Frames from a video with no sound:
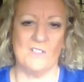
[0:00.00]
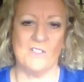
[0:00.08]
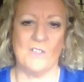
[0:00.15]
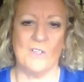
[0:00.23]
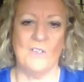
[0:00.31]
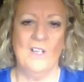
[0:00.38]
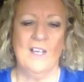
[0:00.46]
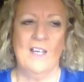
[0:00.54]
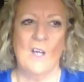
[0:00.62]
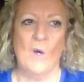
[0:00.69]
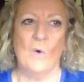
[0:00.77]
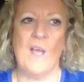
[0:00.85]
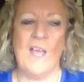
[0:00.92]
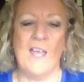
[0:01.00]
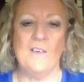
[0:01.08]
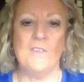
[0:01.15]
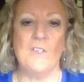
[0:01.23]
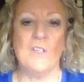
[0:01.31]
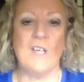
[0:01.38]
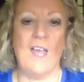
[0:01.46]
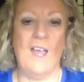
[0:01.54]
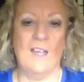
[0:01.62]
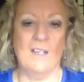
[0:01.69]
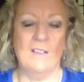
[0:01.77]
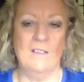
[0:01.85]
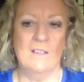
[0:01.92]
So wherever you can,